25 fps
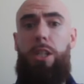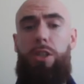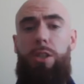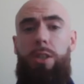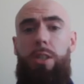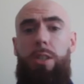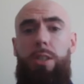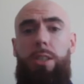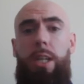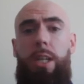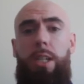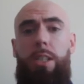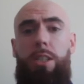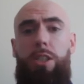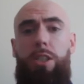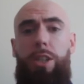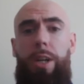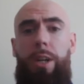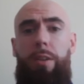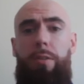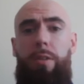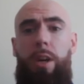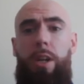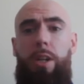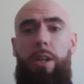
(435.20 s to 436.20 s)
and the second
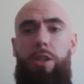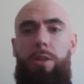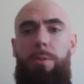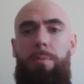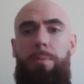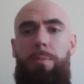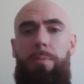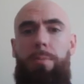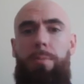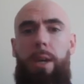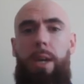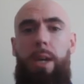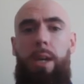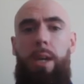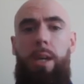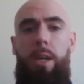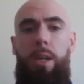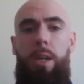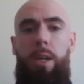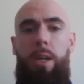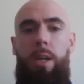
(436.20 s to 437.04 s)
generation being